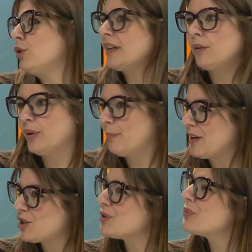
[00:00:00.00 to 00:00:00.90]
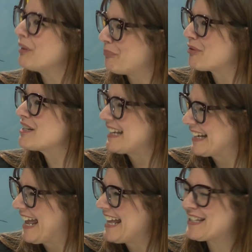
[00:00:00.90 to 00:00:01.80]
than with patients with prostate
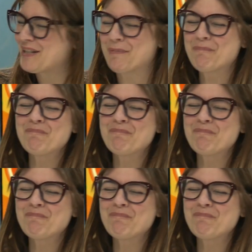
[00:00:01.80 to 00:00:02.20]
cancer.